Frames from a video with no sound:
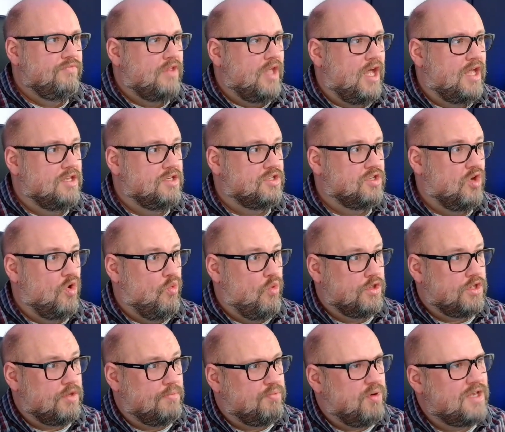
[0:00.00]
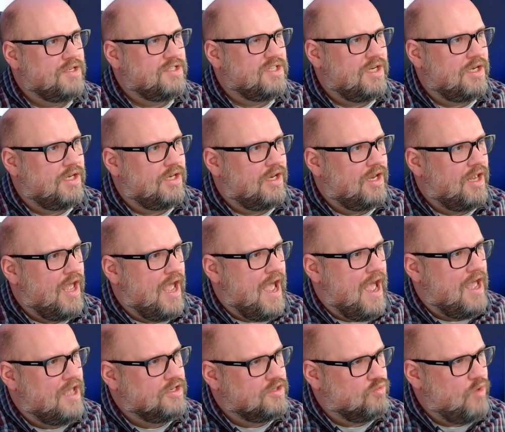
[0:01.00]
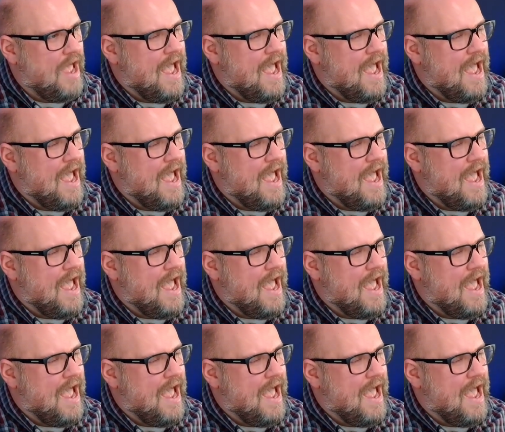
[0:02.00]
And so what the president is